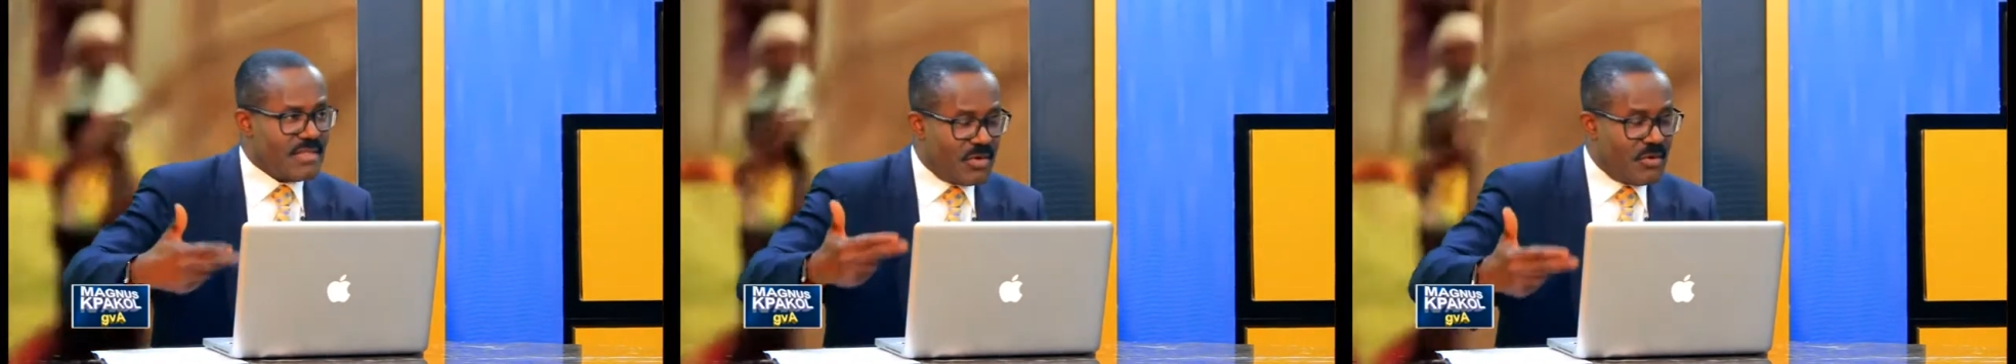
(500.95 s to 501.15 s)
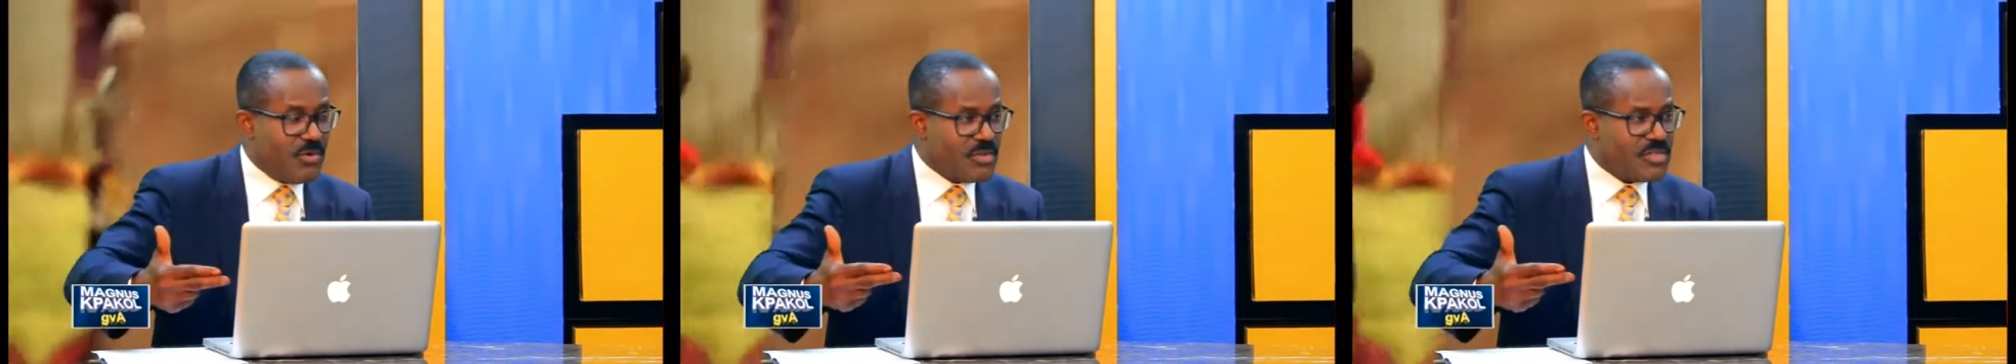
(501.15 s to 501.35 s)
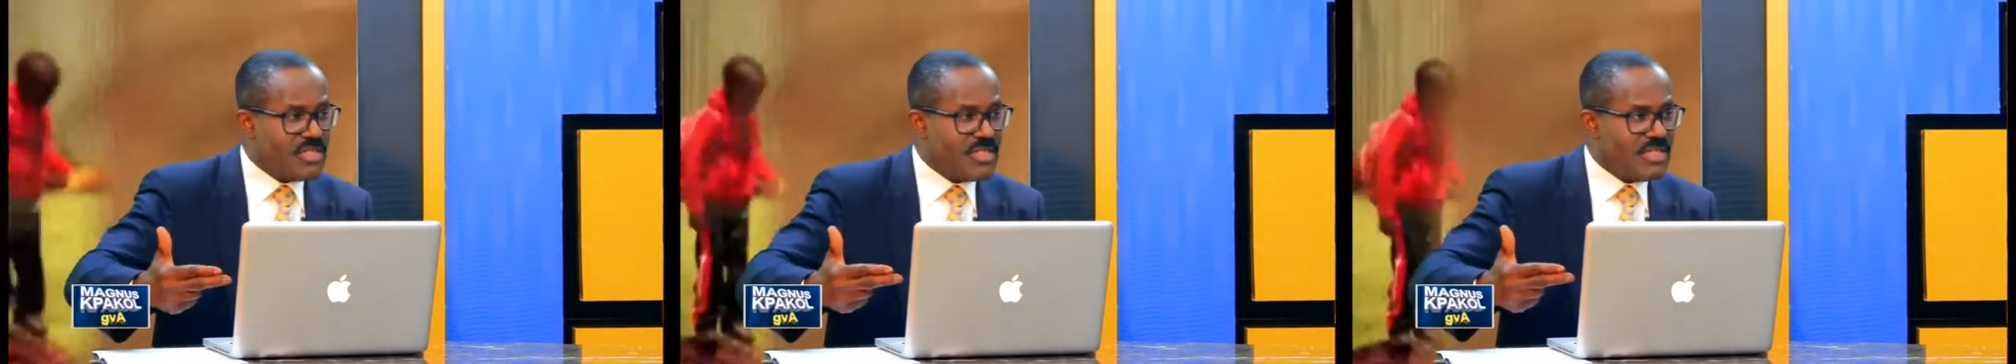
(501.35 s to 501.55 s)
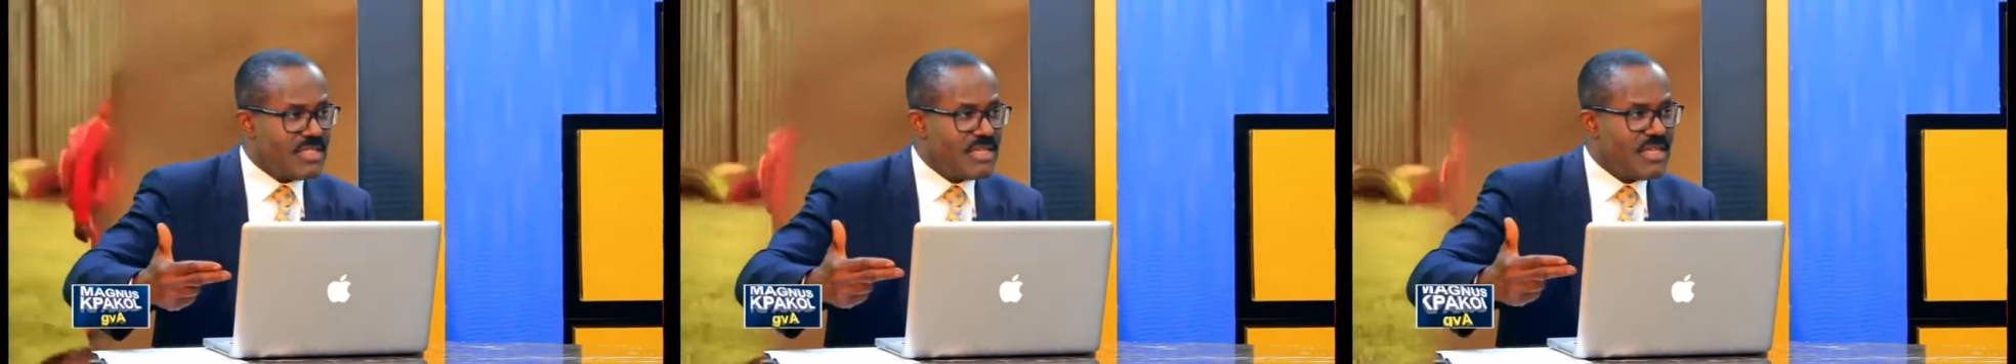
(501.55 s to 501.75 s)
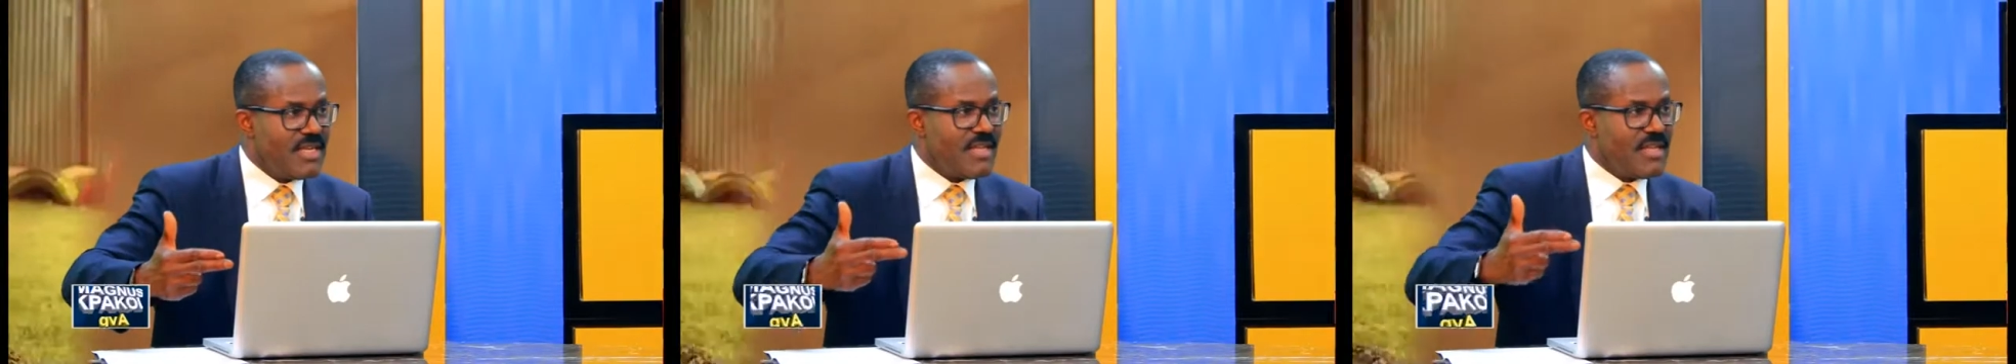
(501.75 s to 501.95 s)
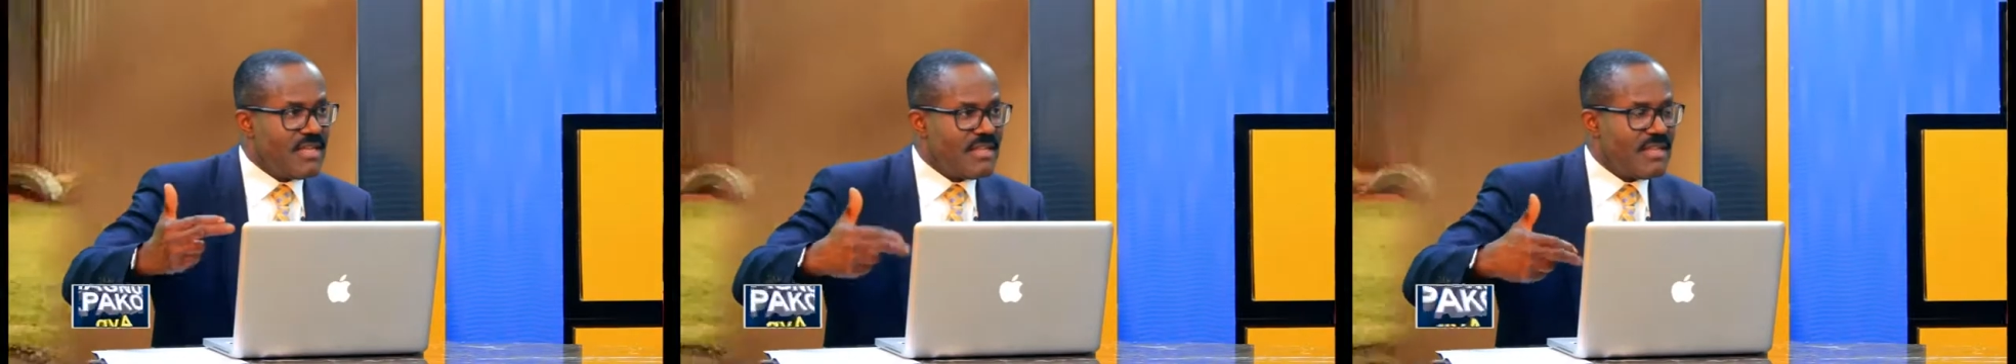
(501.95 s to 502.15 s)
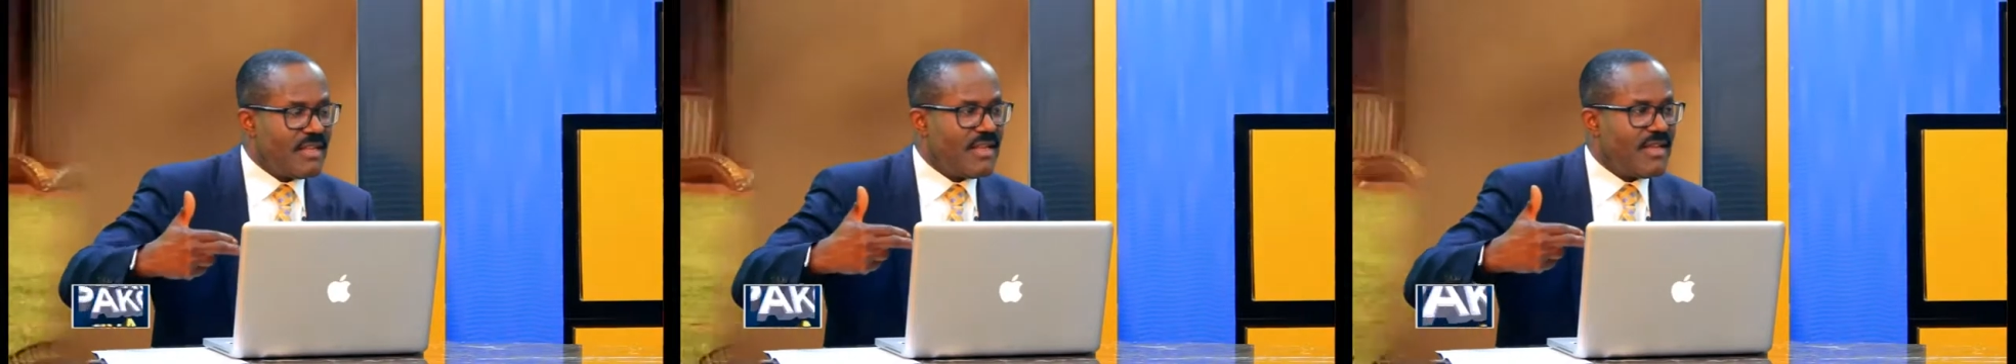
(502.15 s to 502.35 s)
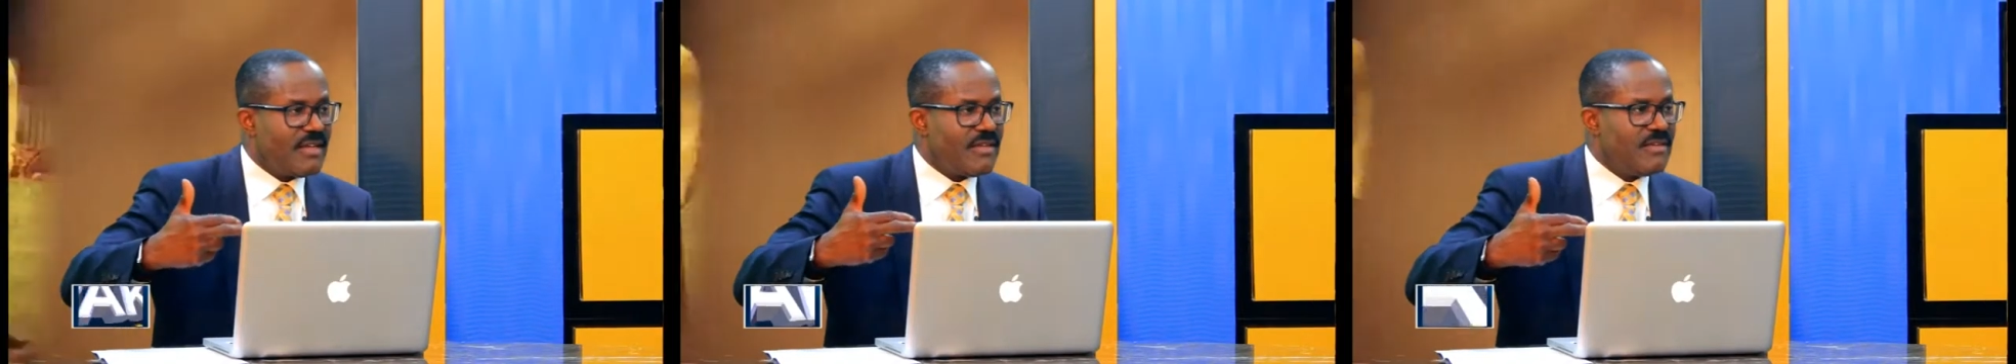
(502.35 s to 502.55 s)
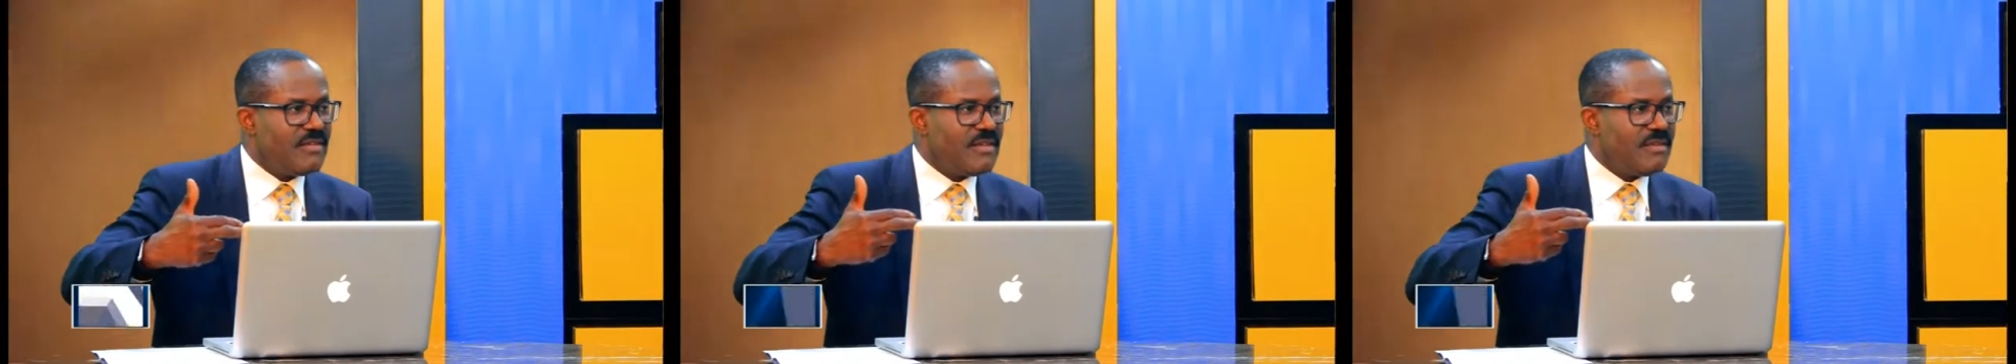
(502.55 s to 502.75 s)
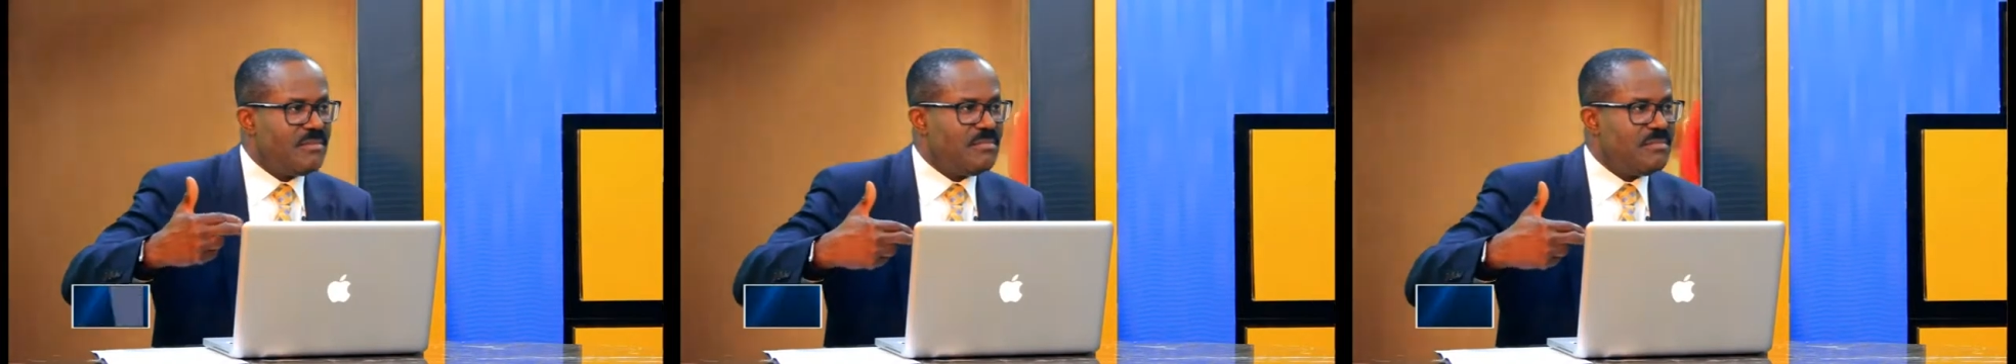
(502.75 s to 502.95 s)
the courses that are
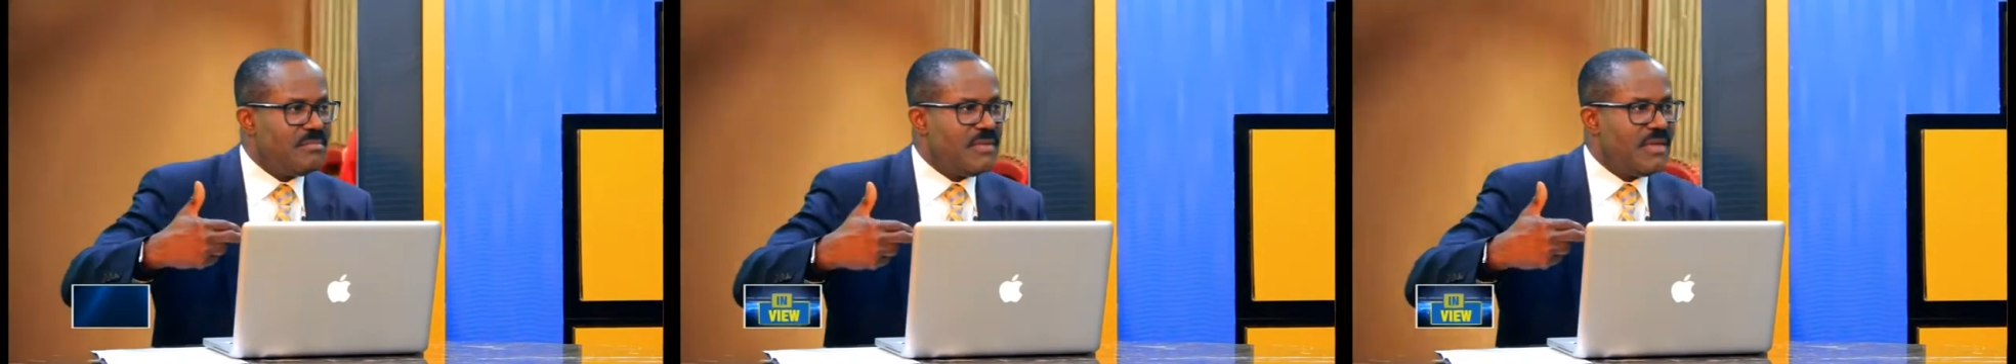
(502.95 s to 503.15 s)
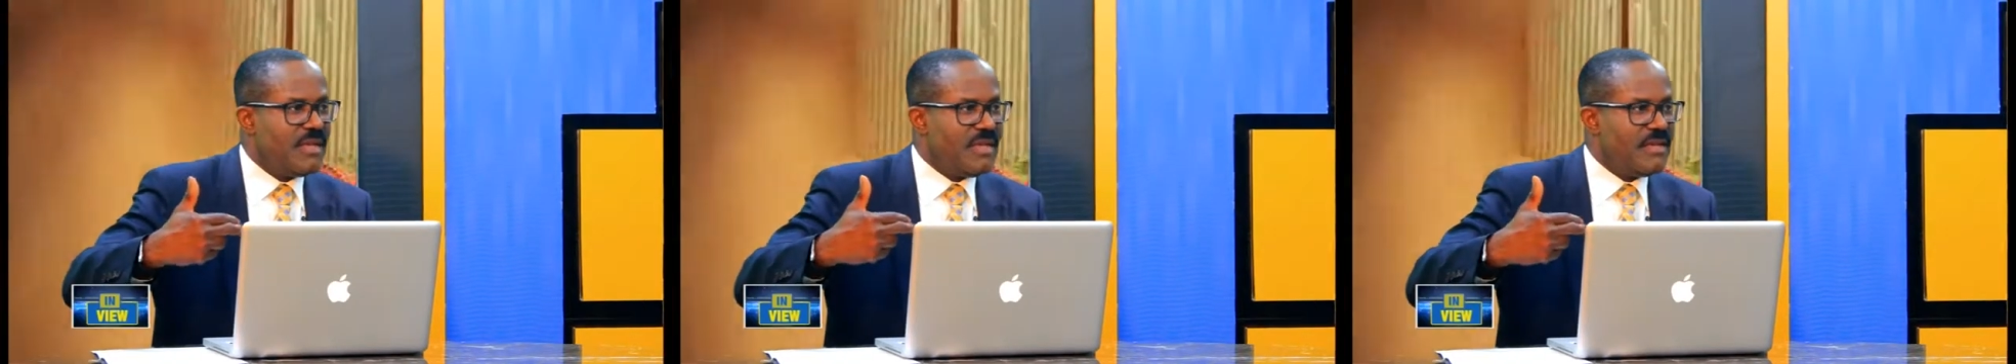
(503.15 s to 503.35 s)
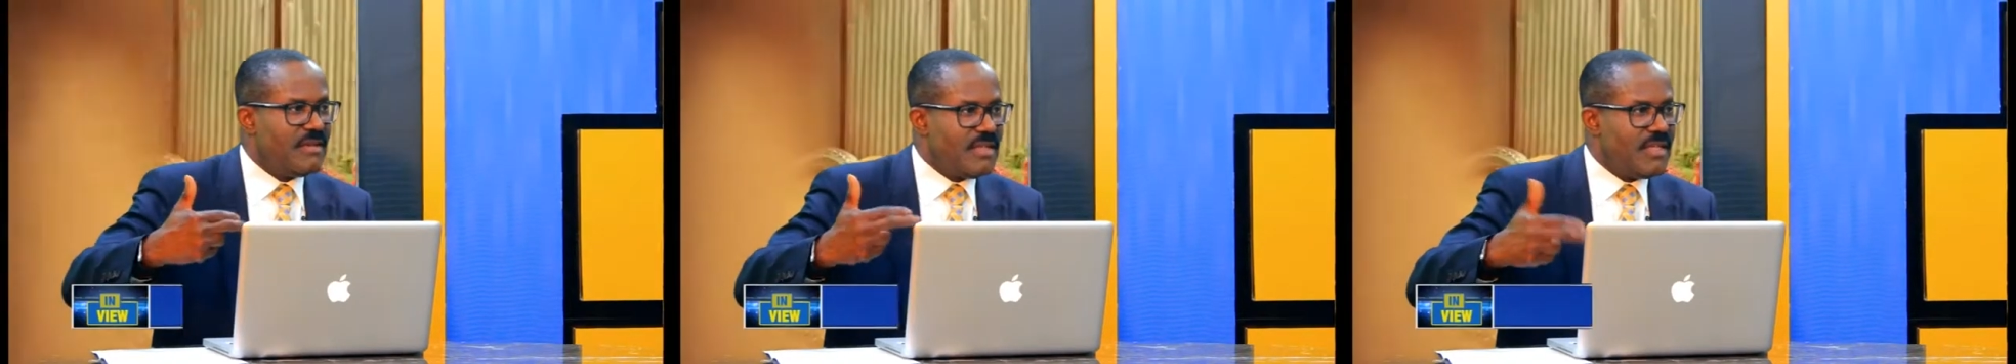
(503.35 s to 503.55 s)
going to uh,